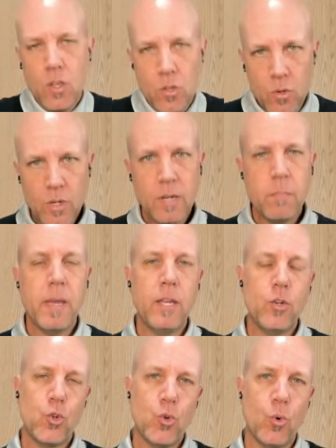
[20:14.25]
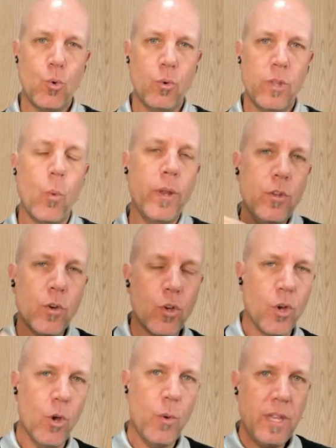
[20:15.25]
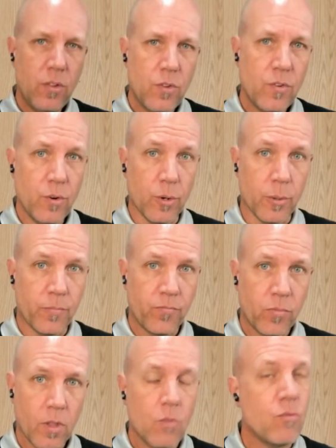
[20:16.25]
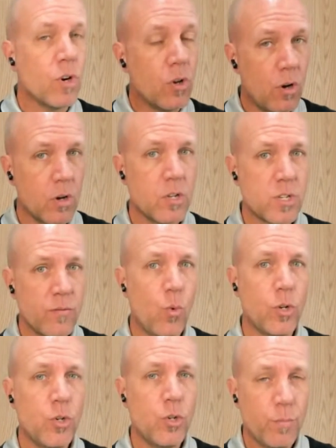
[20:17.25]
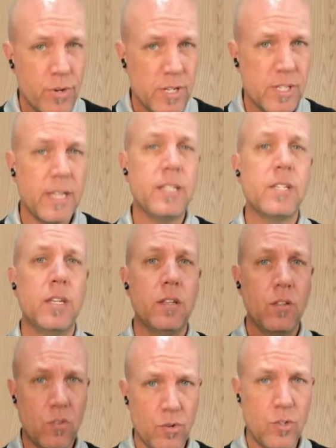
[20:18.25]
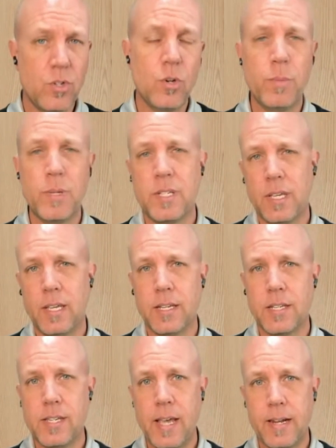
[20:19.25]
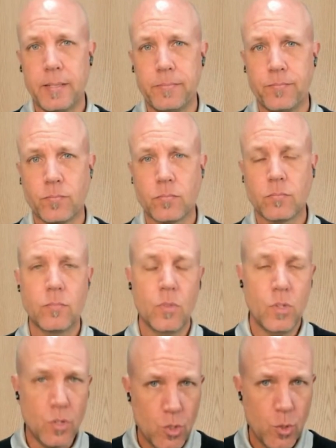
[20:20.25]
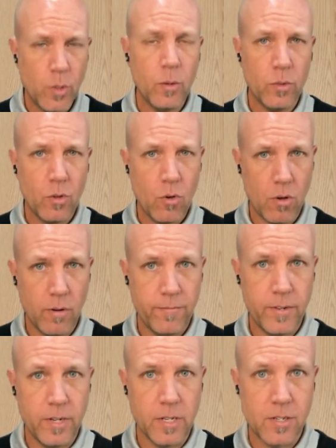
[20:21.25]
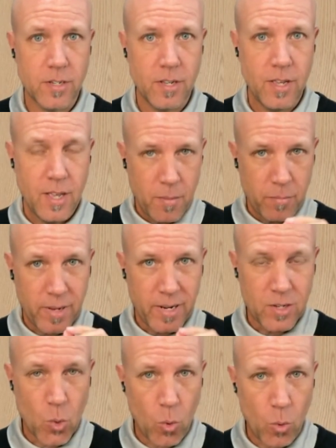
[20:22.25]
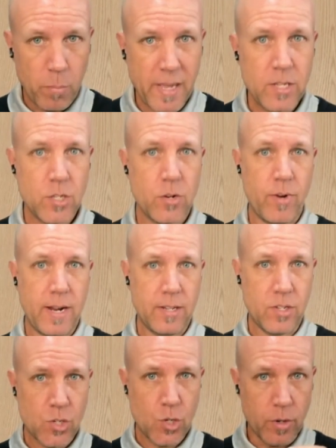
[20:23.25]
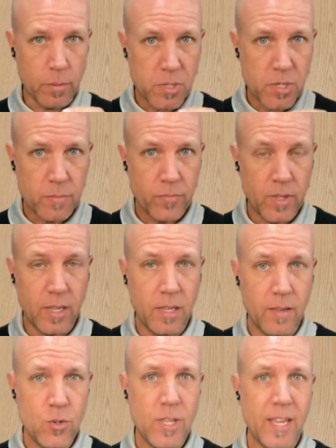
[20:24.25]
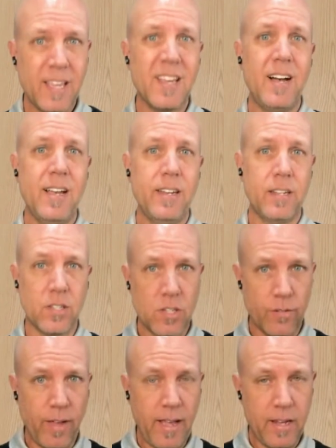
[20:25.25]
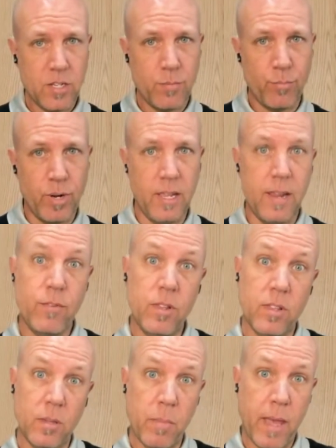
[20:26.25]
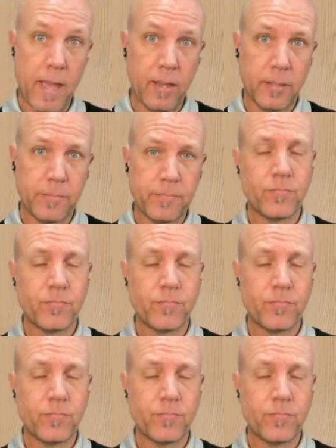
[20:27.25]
You need to make sure that when you're going through, regardless of what you're presenting through to your particular seller, you're doing it with confidence, but it's all based around scripts. It gives you that guidance of how to bring everything back.